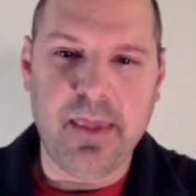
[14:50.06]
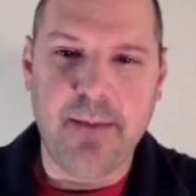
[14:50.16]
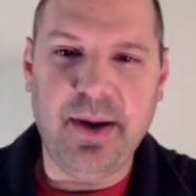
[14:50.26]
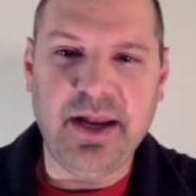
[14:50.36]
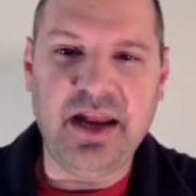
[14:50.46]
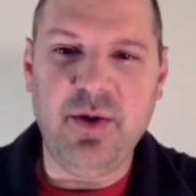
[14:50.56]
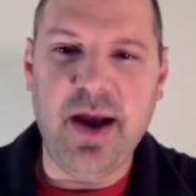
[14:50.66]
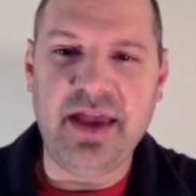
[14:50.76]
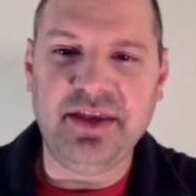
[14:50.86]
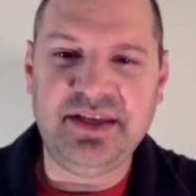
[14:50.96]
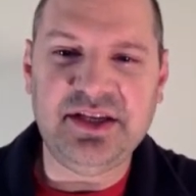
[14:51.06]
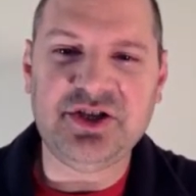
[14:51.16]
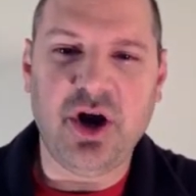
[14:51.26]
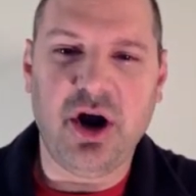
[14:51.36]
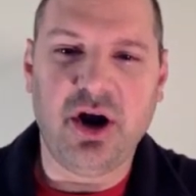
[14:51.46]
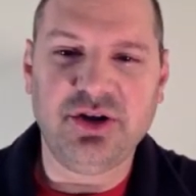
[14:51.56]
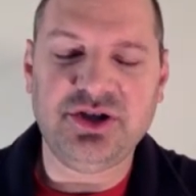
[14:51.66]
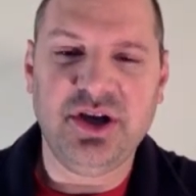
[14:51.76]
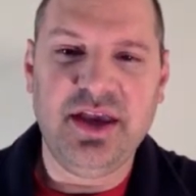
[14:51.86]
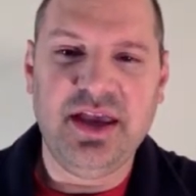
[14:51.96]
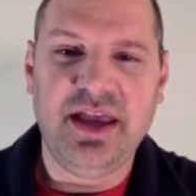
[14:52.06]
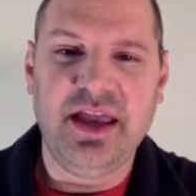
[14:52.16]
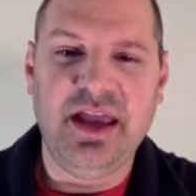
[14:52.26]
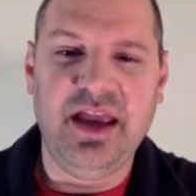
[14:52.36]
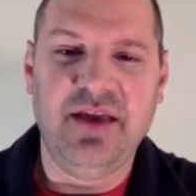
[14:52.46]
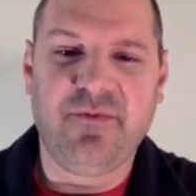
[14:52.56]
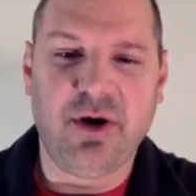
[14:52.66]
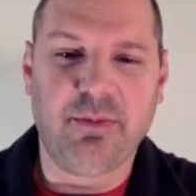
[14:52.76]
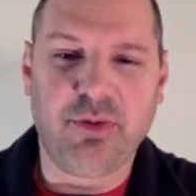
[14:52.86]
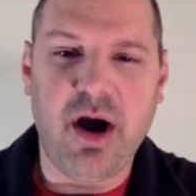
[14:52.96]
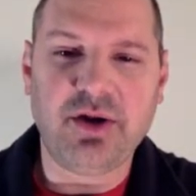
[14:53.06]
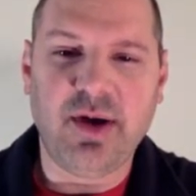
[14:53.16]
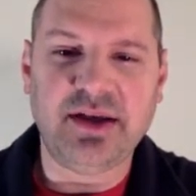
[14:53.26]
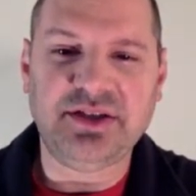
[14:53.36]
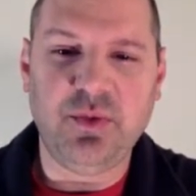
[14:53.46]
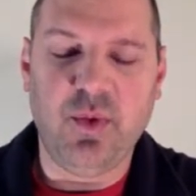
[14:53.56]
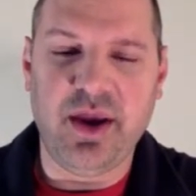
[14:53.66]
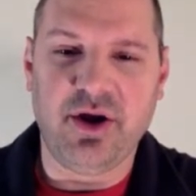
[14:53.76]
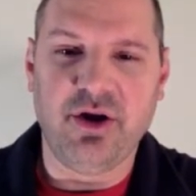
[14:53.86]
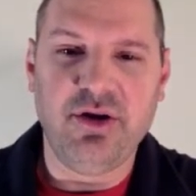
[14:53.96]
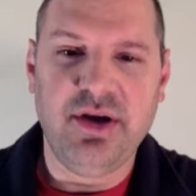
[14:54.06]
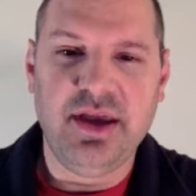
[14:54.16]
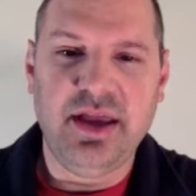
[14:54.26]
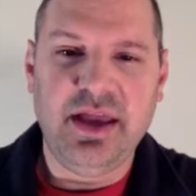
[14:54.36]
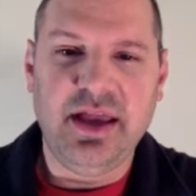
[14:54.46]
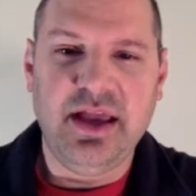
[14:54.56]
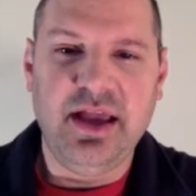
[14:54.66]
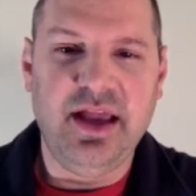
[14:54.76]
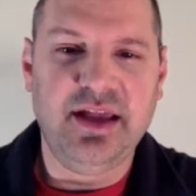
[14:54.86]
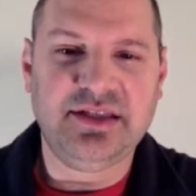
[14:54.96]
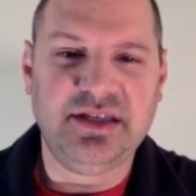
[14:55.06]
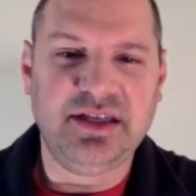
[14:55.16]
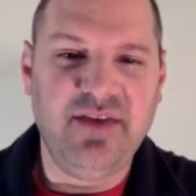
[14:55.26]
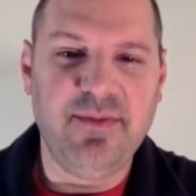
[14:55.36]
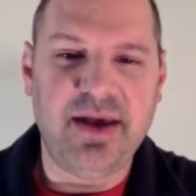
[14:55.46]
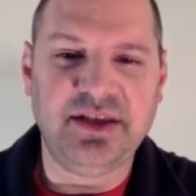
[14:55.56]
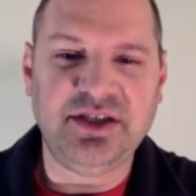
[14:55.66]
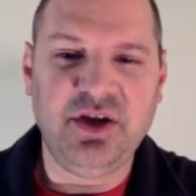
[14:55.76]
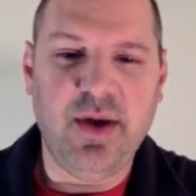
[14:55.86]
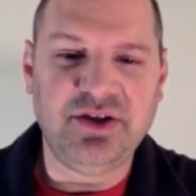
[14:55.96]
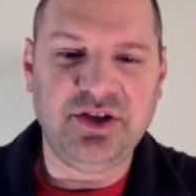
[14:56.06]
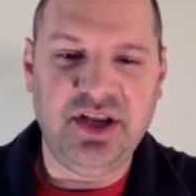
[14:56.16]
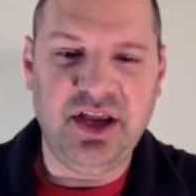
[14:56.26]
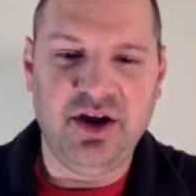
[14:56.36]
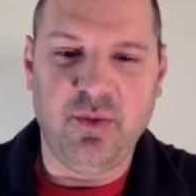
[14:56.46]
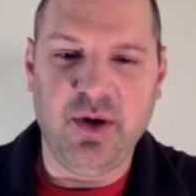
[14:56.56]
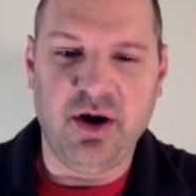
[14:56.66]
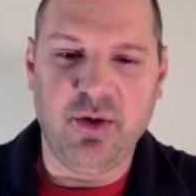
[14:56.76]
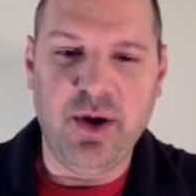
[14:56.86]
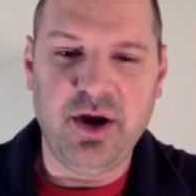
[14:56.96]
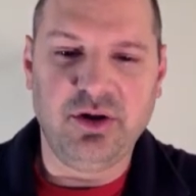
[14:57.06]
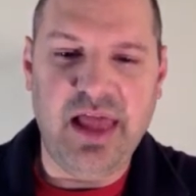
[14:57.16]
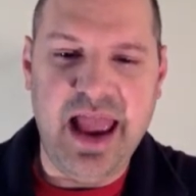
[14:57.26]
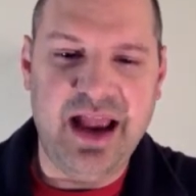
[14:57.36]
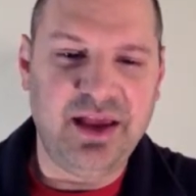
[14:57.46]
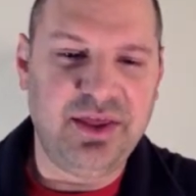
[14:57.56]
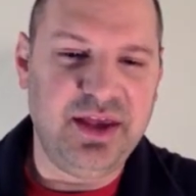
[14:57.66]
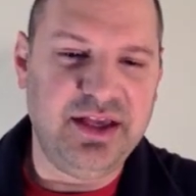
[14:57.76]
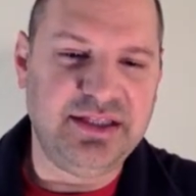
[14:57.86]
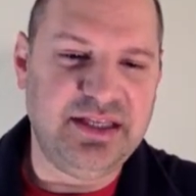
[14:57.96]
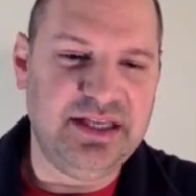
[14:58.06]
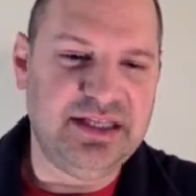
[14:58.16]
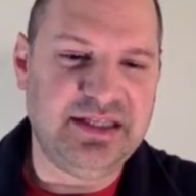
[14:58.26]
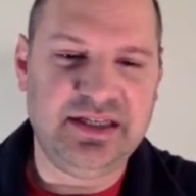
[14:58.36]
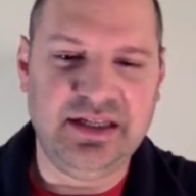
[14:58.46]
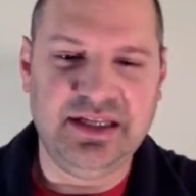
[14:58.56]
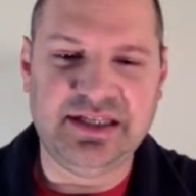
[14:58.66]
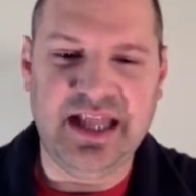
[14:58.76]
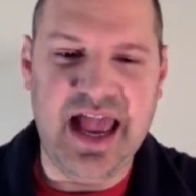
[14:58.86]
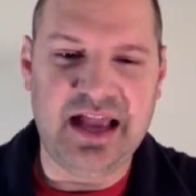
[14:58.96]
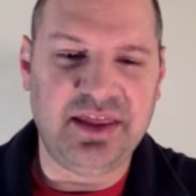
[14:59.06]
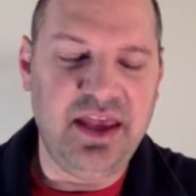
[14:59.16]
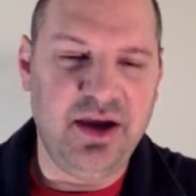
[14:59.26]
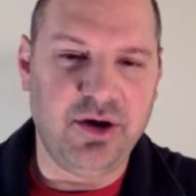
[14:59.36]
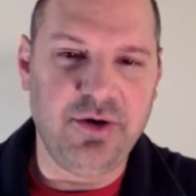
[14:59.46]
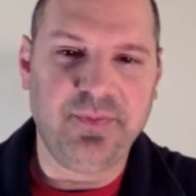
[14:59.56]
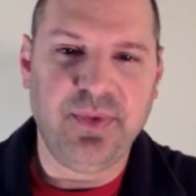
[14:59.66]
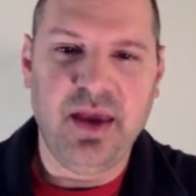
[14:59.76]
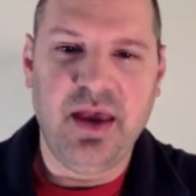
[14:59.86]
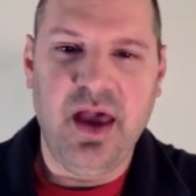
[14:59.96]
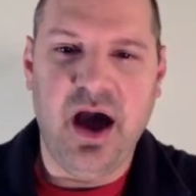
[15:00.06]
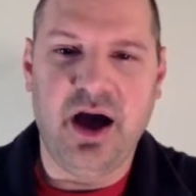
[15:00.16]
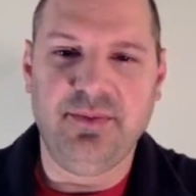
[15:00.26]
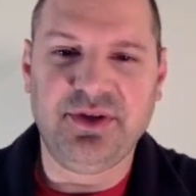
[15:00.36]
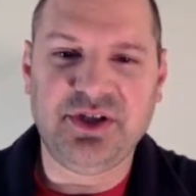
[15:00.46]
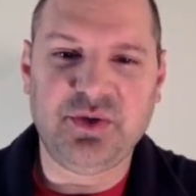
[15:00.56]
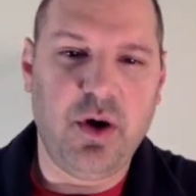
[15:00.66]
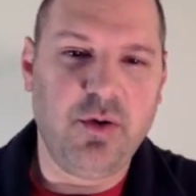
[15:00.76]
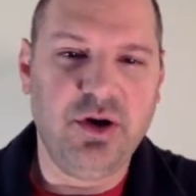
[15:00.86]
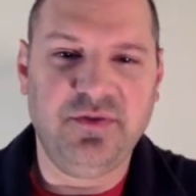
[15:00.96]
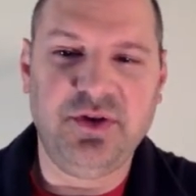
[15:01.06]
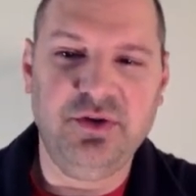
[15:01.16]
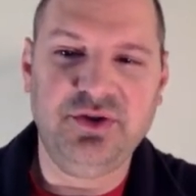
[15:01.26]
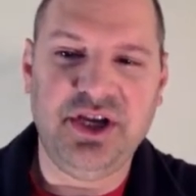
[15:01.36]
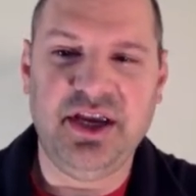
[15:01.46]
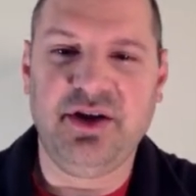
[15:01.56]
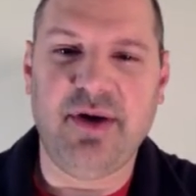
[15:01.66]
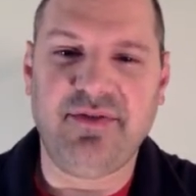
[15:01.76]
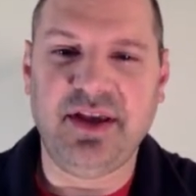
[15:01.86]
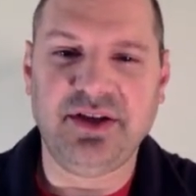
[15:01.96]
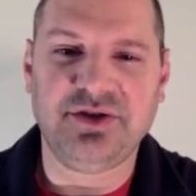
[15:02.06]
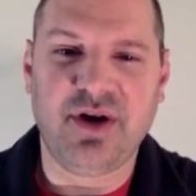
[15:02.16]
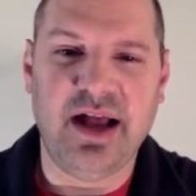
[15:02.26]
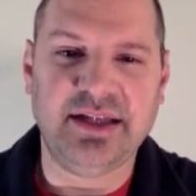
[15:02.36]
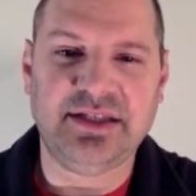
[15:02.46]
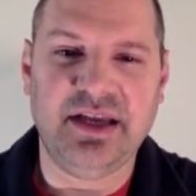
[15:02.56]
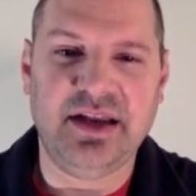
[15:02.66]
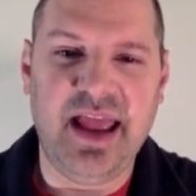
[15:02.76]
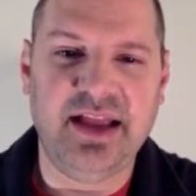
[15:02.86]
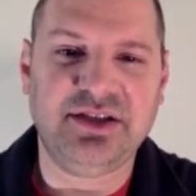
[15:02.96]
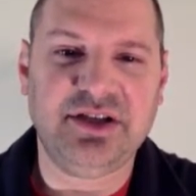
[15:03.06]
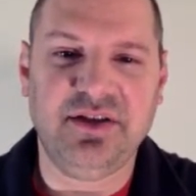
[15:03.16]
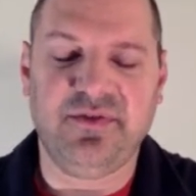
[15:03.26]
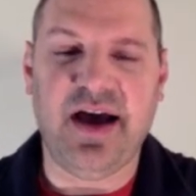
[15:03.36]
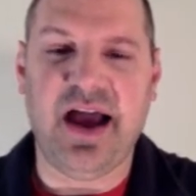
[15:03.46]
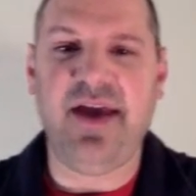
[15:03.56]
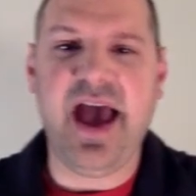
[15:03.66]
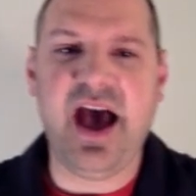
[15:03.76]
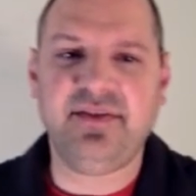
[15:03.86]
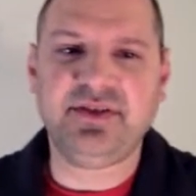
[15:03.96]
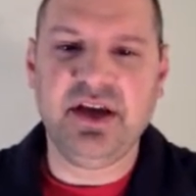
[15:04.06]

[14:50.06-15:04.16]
But anyway, the discharge for a broad crested weir is given by this equation here, where weir length is this length here, the square root of 2g gravitational constant h to the 5 halves.